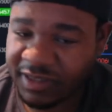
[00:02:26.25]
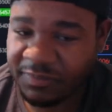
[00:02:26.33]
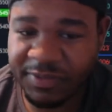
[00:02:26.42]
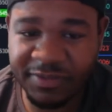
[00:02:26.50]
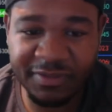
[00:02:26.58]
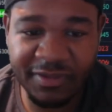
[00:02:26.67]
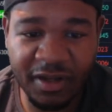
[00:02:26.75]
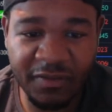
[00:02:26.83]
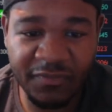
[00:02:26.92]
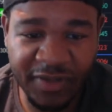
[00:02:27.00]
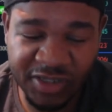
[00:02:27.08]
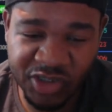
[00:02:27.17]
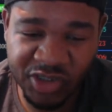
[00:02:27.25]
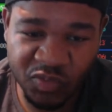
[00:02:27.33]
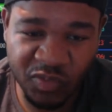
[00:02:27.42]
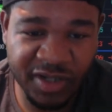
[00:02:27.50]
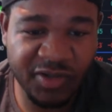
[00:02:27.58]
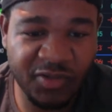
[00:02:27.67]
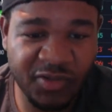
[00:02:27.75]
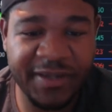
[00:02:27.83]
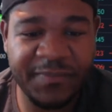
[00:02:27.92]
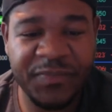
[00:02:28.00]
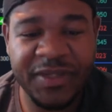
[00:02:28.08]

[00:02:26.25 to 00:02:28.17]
computer off, and just walk away.